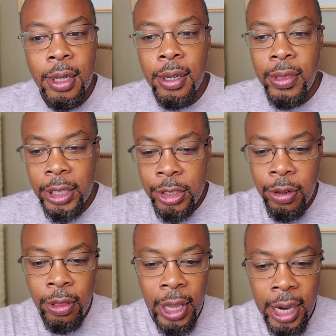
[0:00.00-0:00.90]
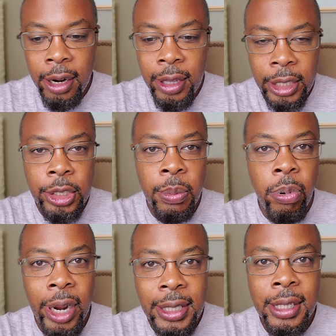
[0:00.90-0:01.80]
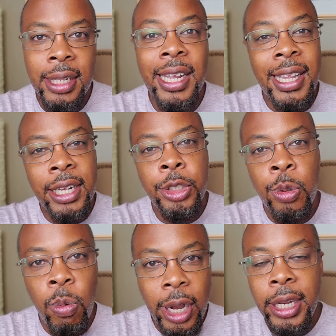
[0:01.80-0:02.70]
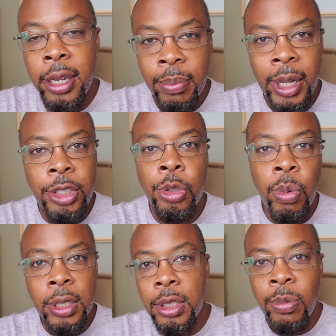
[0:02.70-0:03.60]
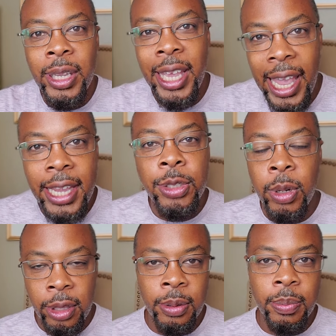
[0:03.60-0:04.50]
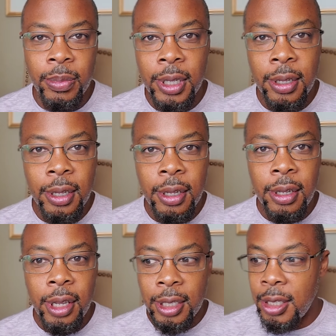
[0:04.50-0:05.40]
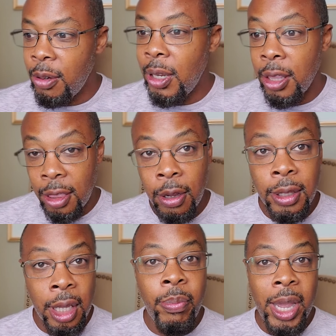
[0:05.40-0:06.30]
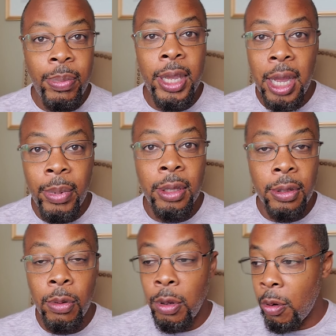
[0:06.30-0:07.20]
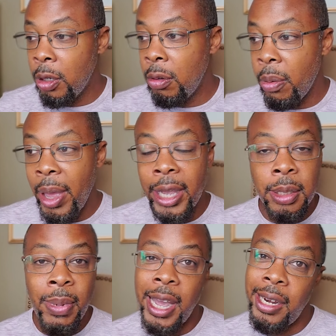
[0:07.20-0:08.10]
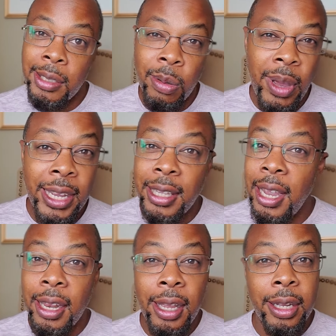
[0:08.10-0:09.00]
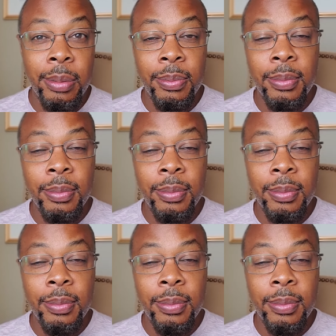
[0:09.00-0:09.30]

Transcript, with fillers: that you're there, that you're present, and that you want him, that you want to engage with him. And so a thought that might be coming or going through a man's mind is wake the hell up.